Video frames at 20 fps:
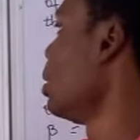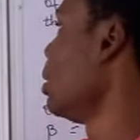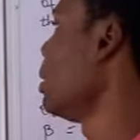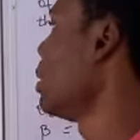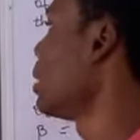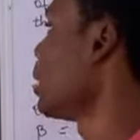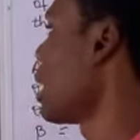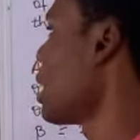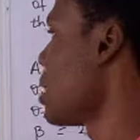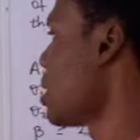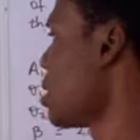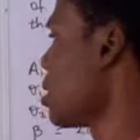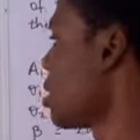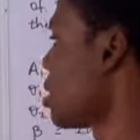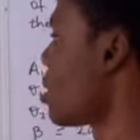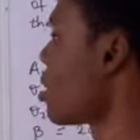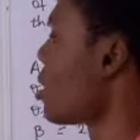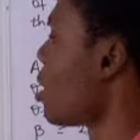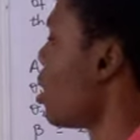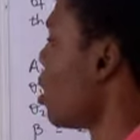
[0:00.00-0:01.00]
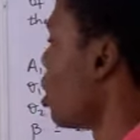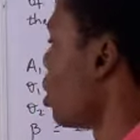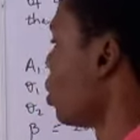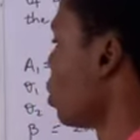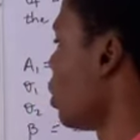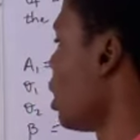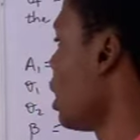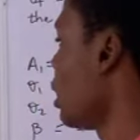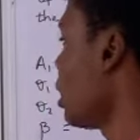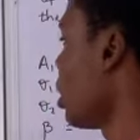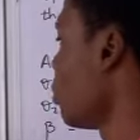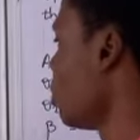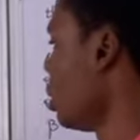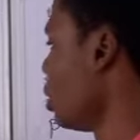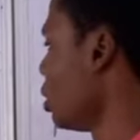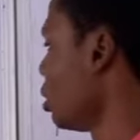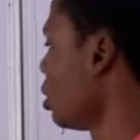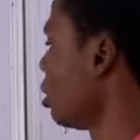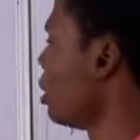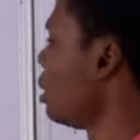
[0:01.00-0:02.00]
this times this. So that's how
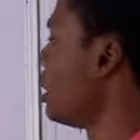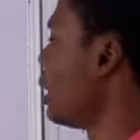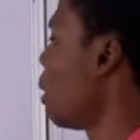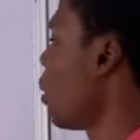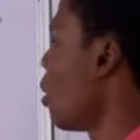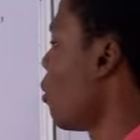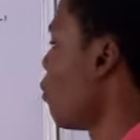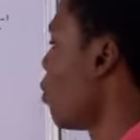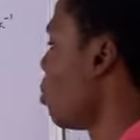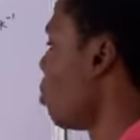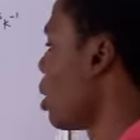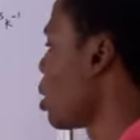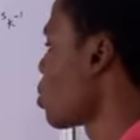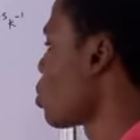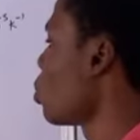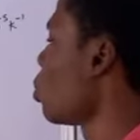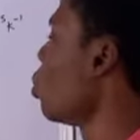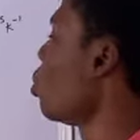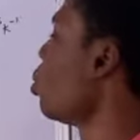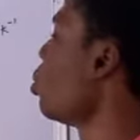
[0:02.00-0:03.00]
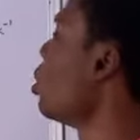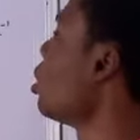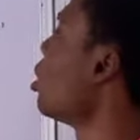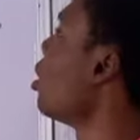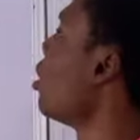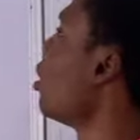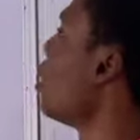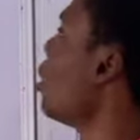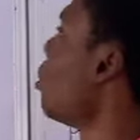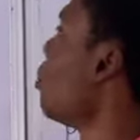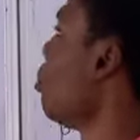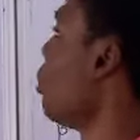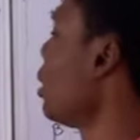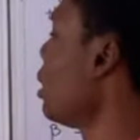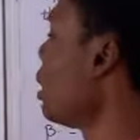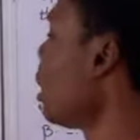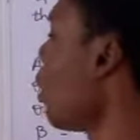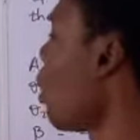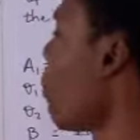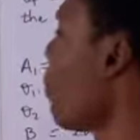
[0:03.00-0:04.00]
we derive our formula. So bringing our